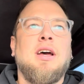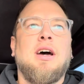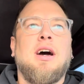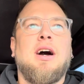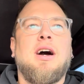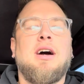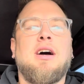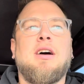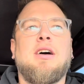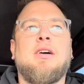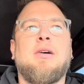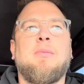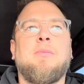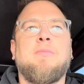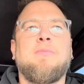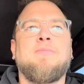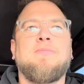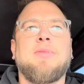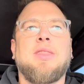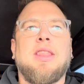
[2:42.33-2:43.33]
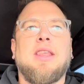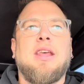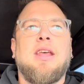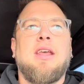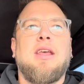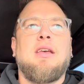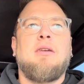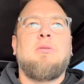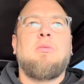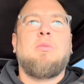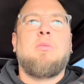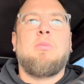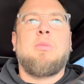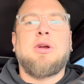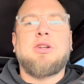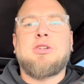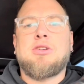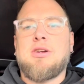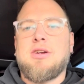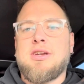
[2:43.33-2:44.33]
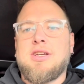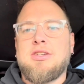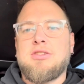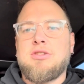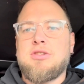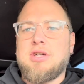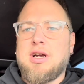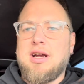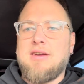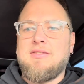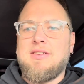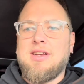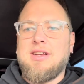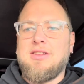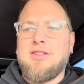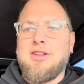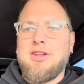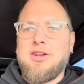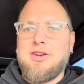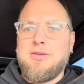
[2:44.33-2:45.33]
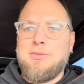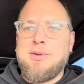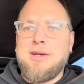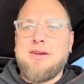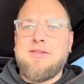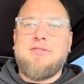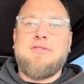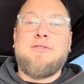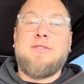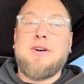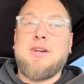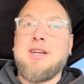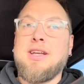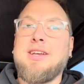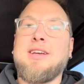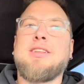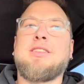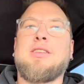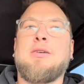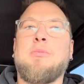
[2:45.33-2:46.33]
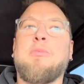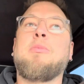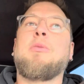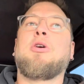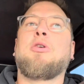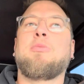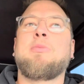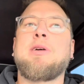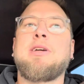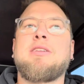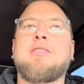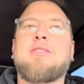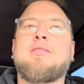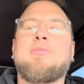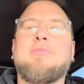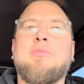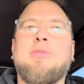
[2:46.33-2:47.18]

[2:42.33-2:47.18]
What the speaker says: My truck is driving a little bit funny at the moment